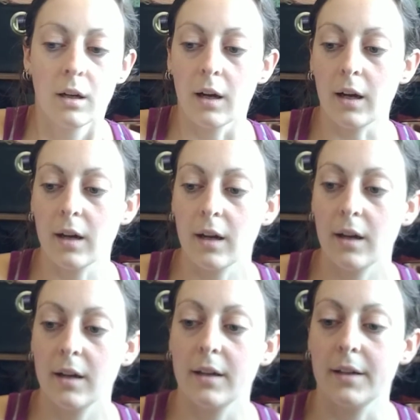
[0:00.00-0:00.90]

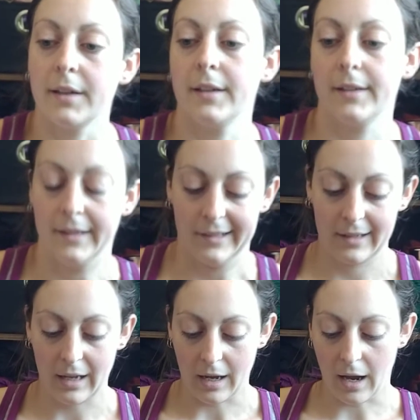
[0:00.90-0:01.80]
I
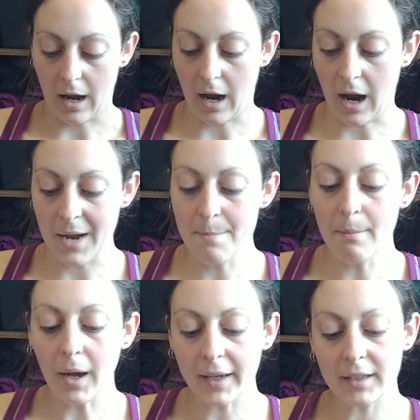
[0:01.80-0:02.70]

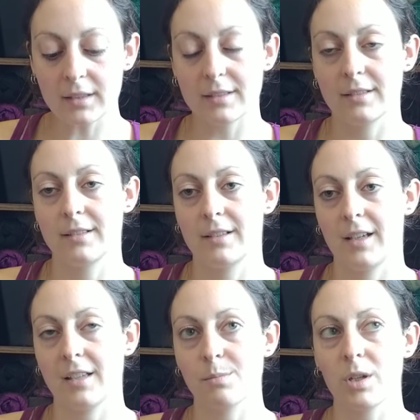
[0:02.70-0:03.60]
might,
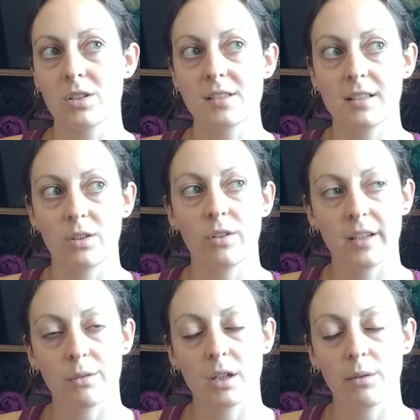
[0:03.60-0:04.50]
as much as I don't
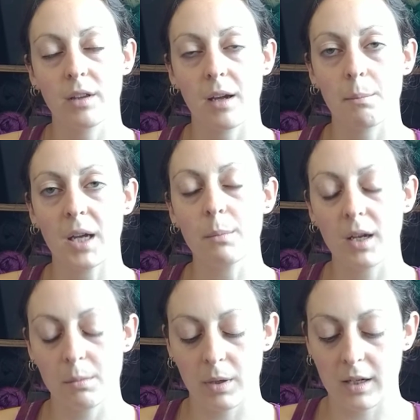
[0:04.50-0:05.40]
like working with it, I might
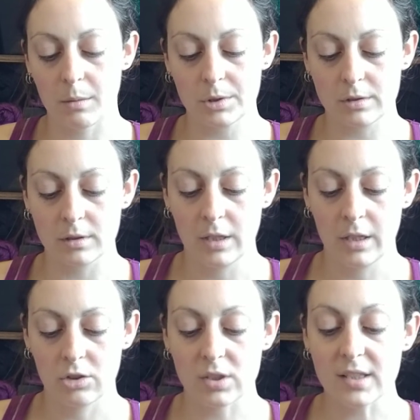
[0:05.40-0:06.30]
buy Impeccable
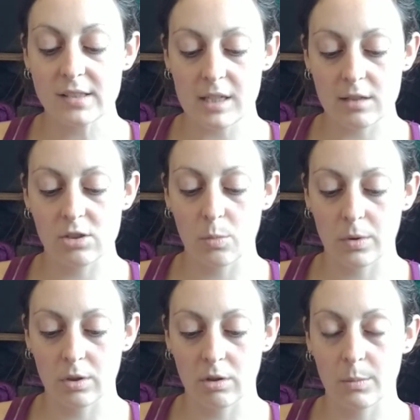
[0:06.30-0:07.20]
just because it is
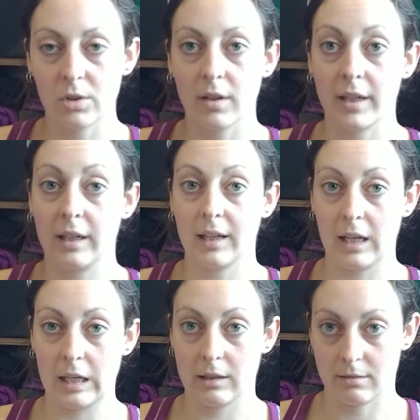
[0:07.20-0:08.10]
super durable. And
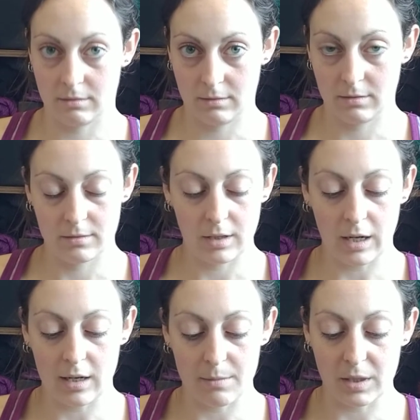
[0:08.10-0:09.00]
again,
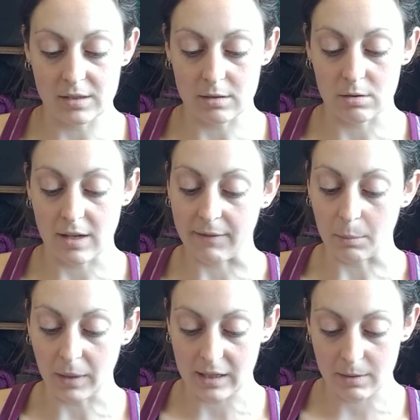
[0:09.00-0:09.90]
my sister's having a
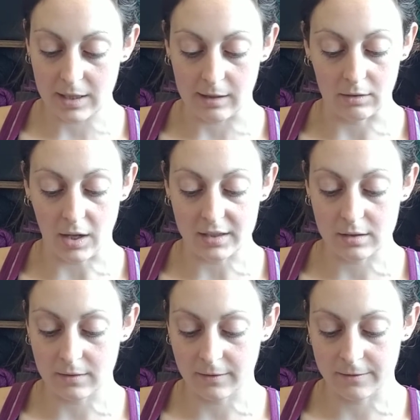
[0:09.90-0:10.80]
baby. Lots
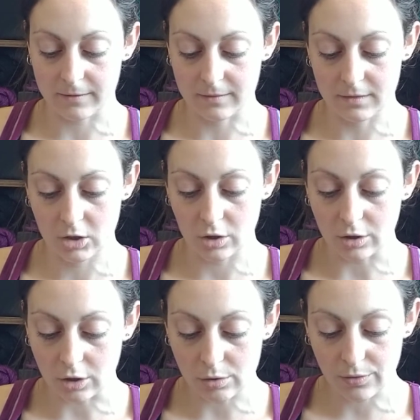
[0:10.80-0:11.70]
of good
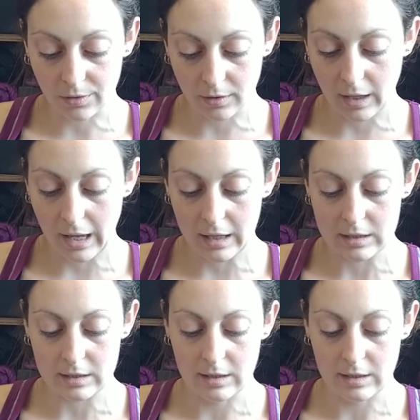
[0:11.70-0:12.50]
use for that.